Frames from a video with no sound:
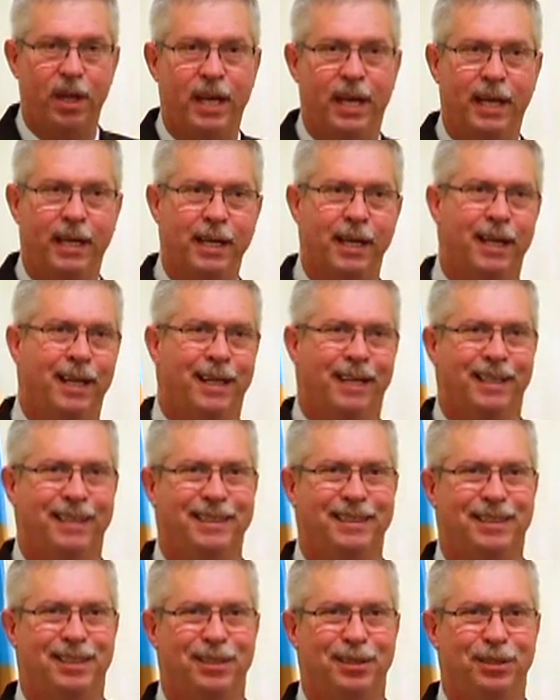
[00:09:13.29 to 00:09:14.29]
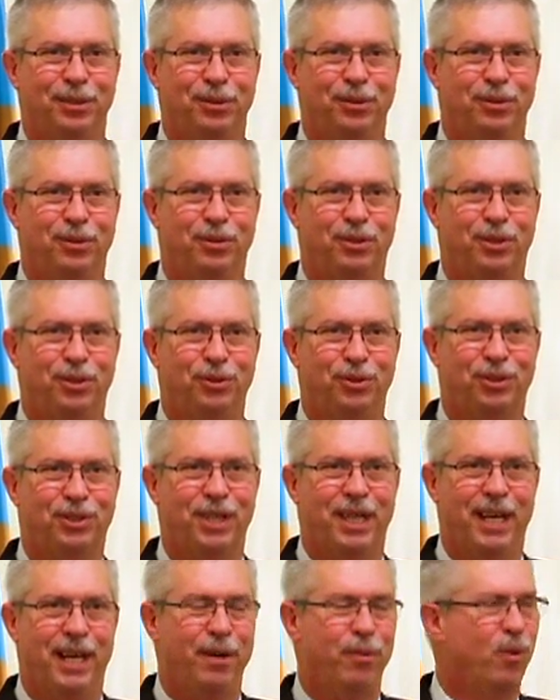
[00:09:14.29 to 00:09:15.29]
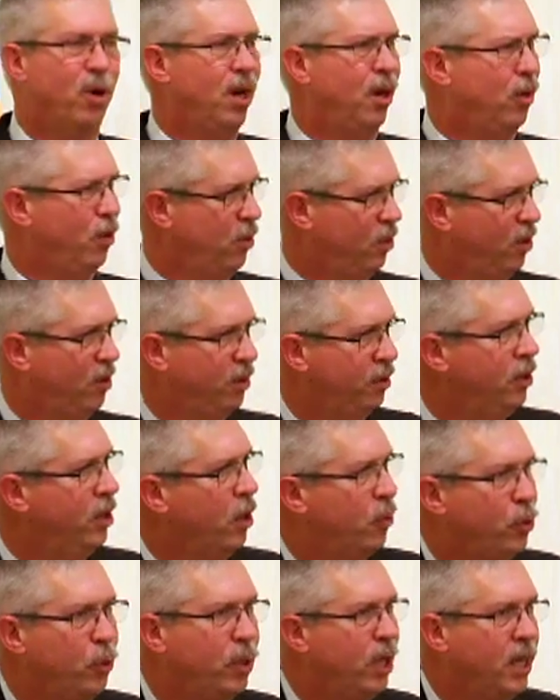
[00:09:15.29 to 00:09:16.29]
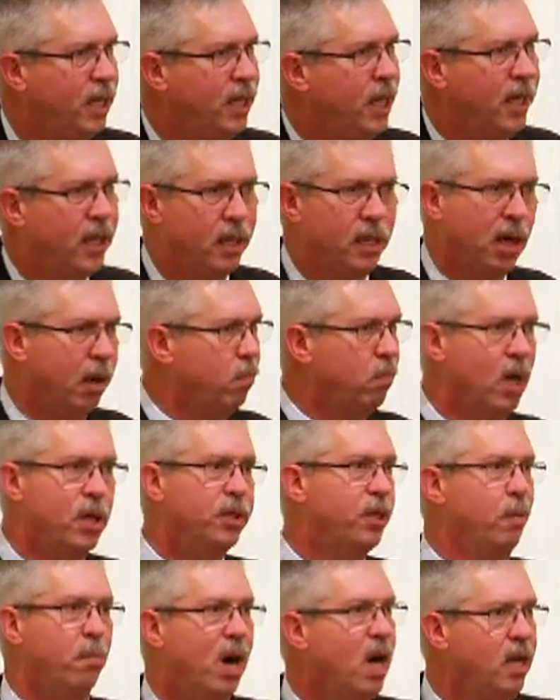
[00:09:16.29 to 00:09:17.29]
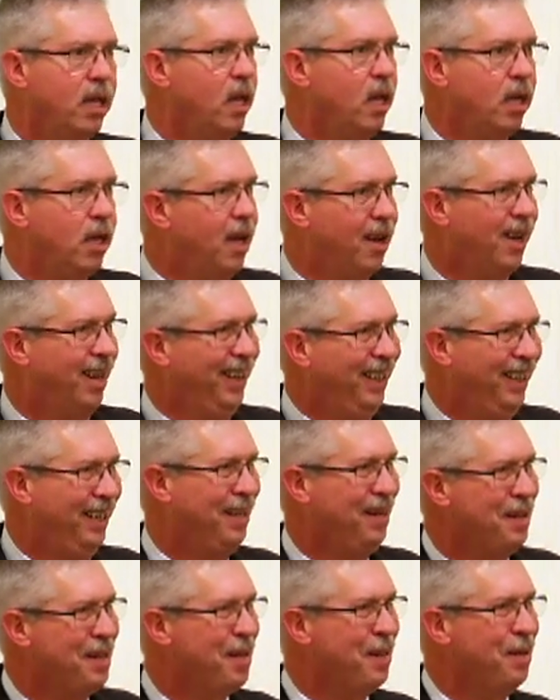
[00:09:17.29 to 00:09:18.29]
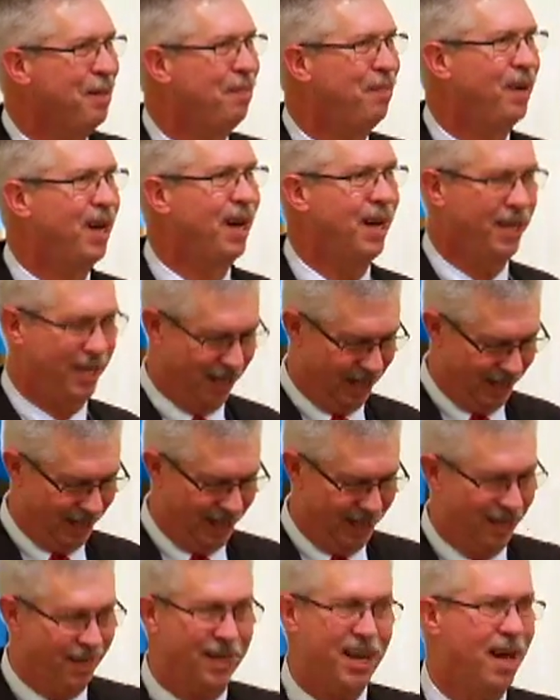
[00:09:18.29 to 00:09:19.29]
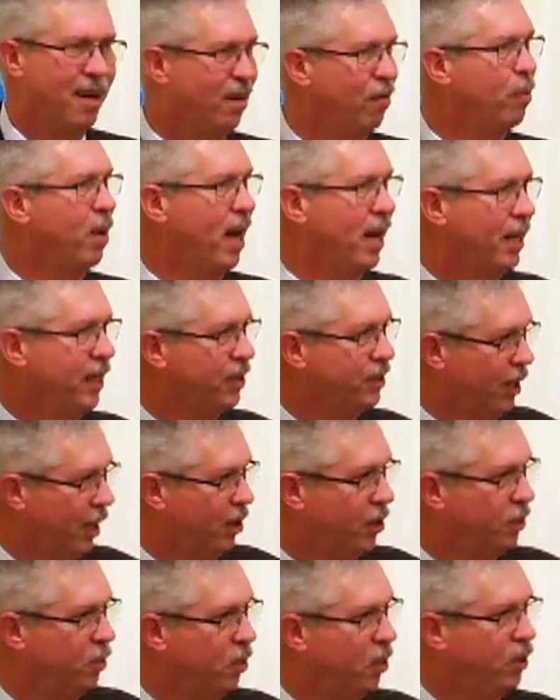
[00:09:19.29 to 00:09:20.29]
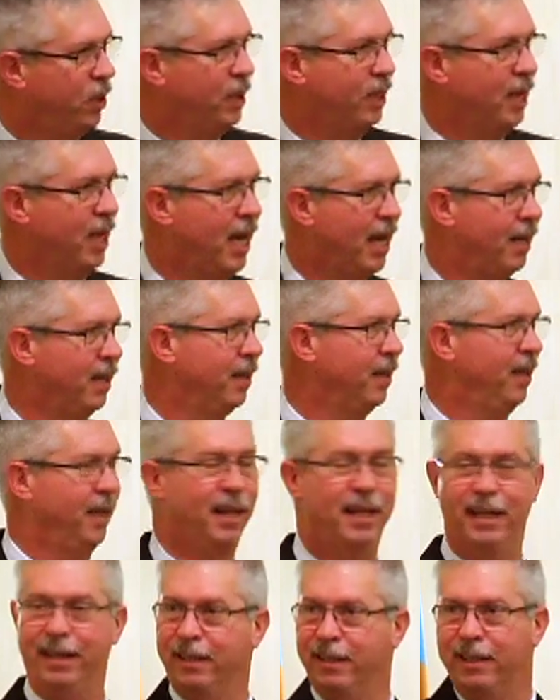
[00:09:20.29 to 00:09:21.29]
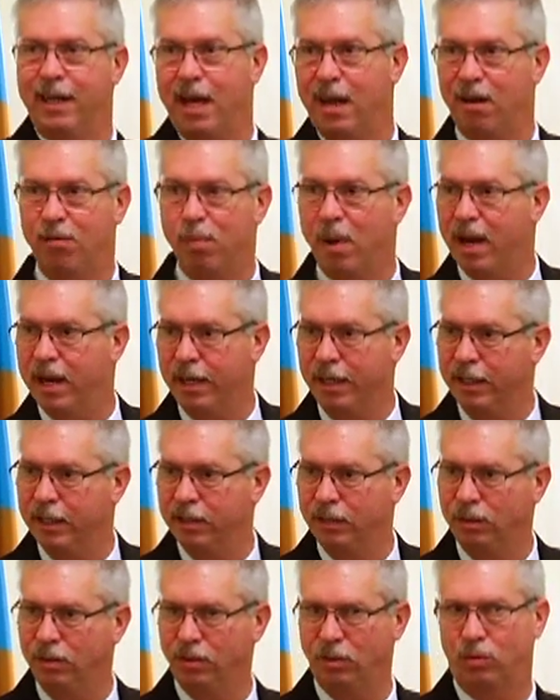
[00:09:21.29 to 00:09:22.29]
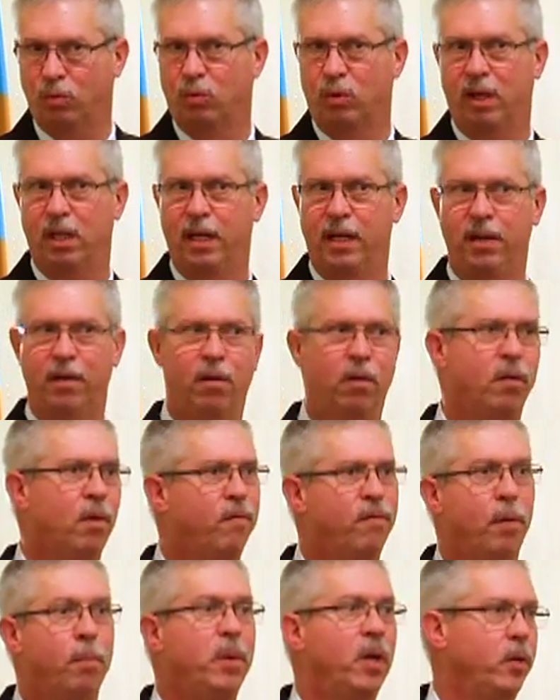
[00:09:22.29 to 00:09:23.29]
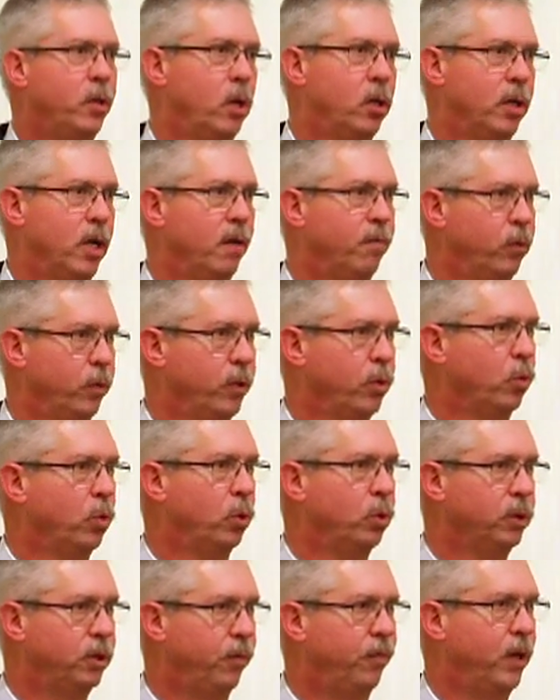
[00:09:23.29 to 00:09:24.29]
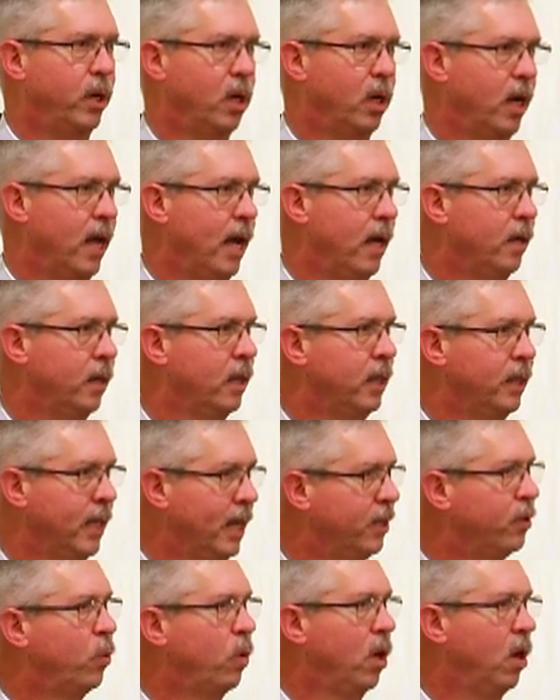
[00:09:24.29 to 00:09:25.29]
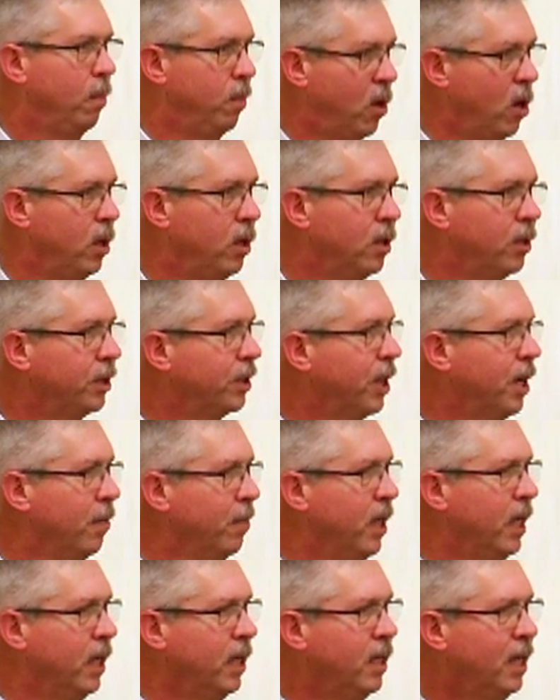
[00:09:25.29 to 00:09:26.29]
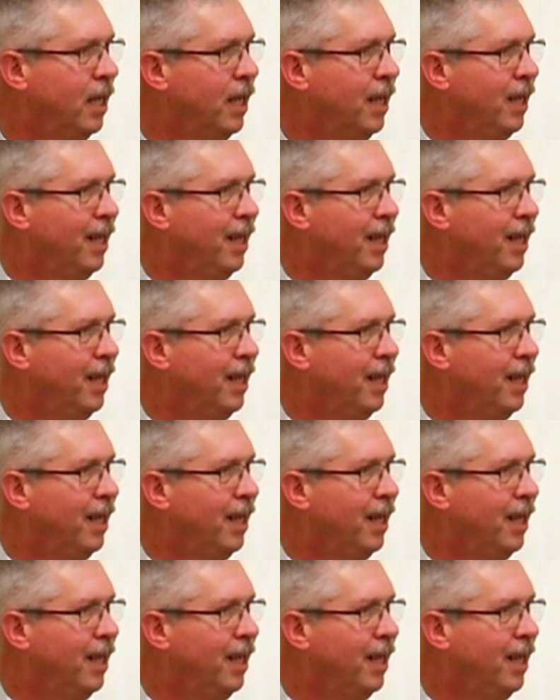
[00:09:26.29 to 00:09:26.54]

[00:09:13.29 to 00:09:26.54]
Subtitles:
thing to say, well, you know, you can get a bunch of money, but not everybody is eligible and not everybody is really familiar enough with the rules to figure it out. And that's where our partners come in.